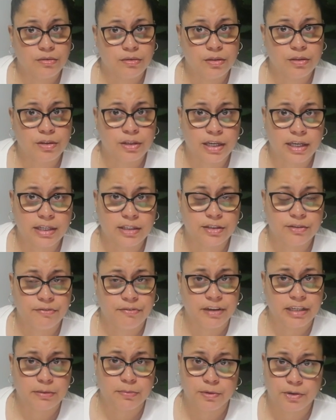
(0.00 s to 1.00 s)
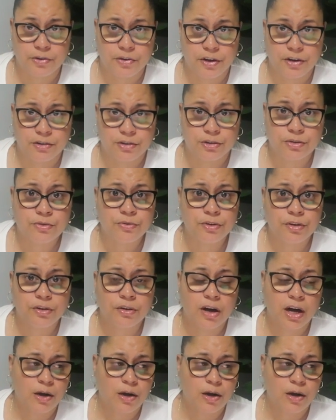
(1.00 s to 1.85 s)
look into Facebook Creator Studio.